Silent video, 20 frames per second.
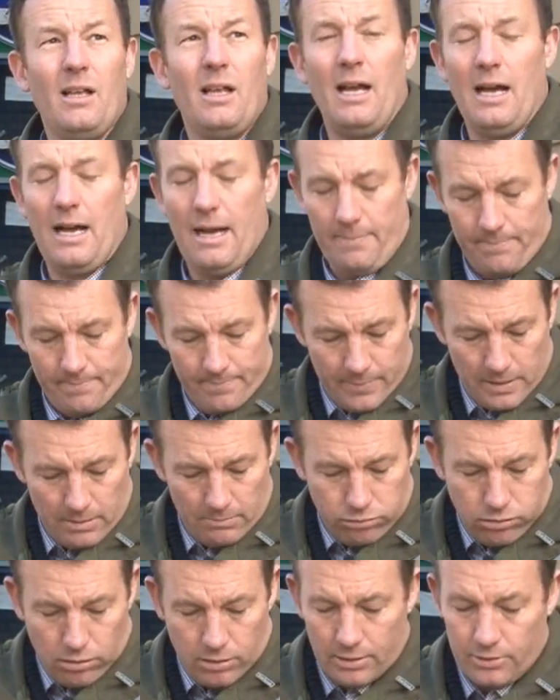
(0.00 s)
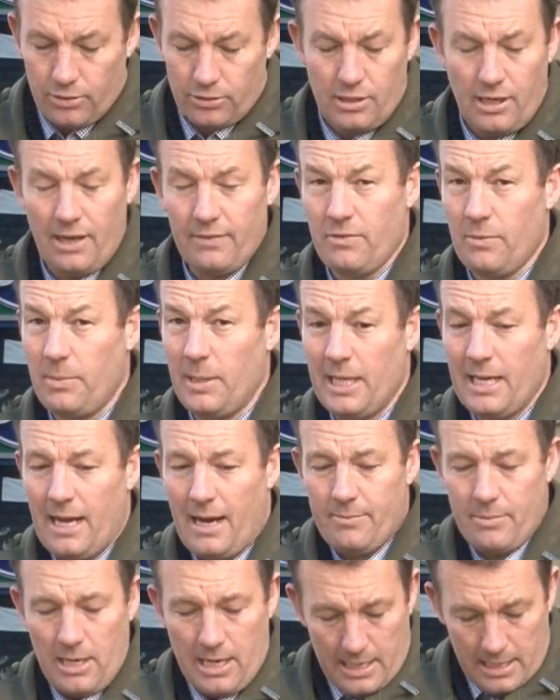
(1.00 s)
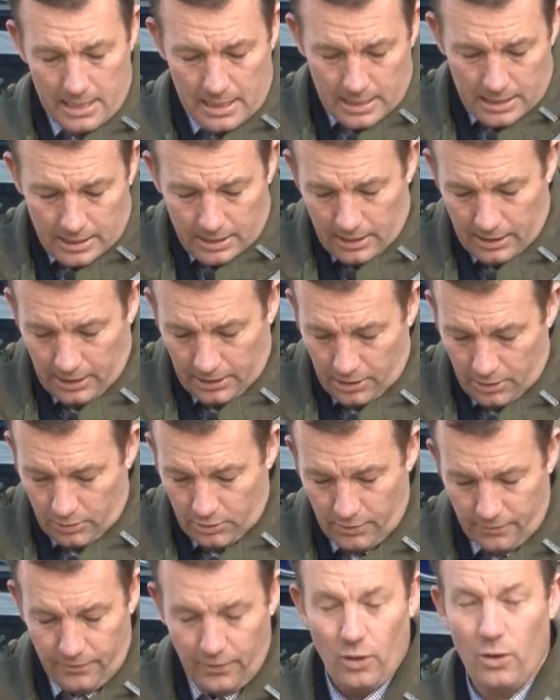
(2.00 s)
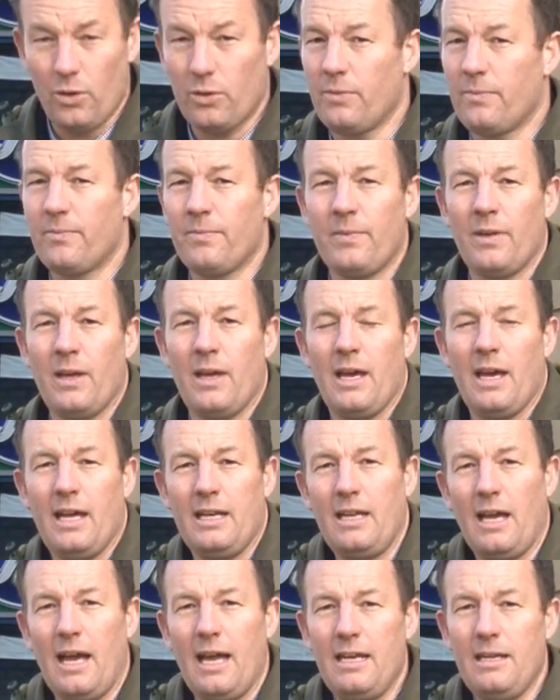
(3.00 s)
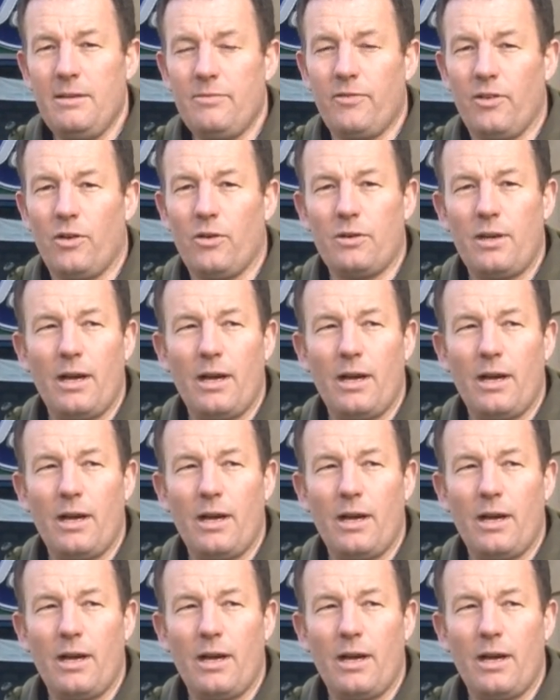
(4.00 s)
It doesn't have to be a camera. You can use your phone, any phone